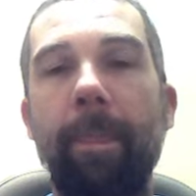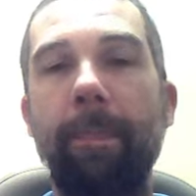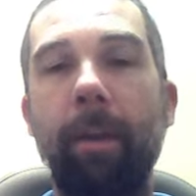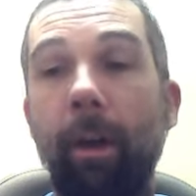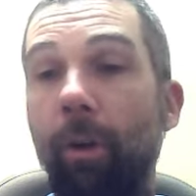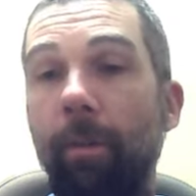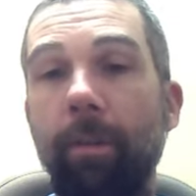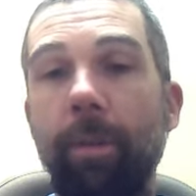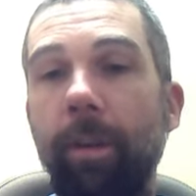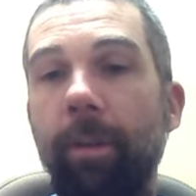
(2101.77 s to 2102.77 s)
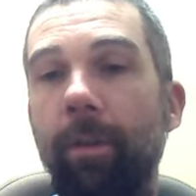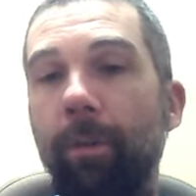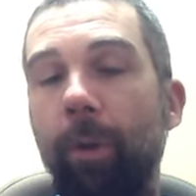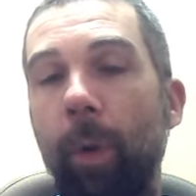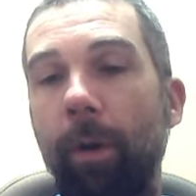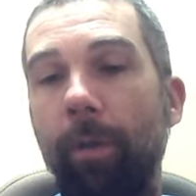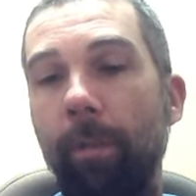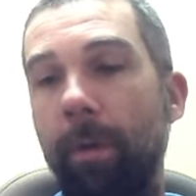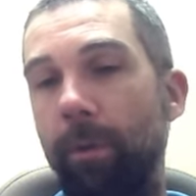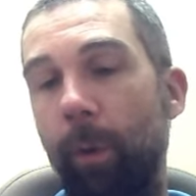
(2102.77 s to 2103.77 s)
I'd love if you did do 200.
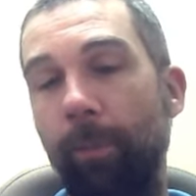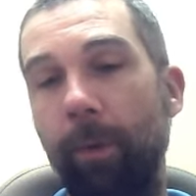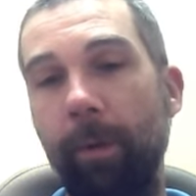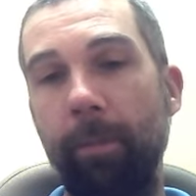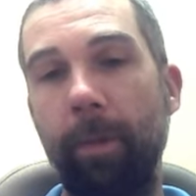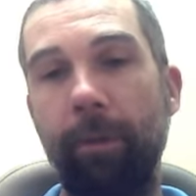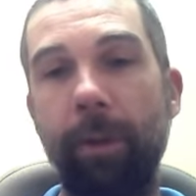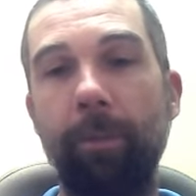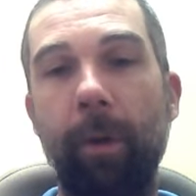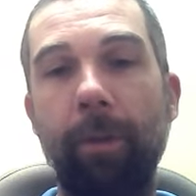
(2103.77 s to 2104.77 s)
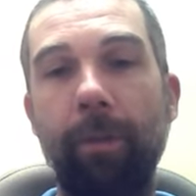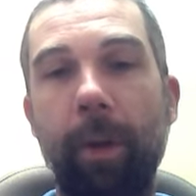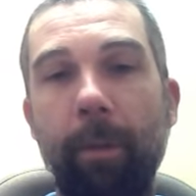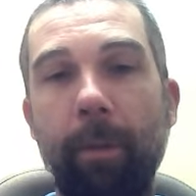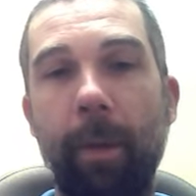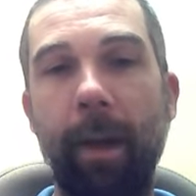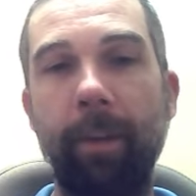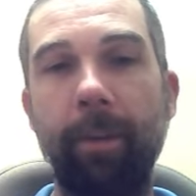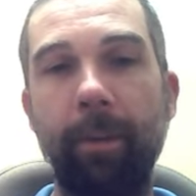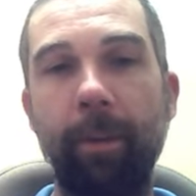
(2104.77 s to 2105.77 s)
So hopefully in six months I'll be
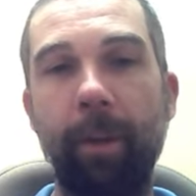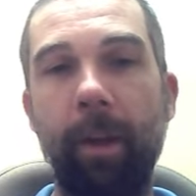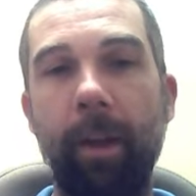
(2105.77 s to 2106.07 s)
back to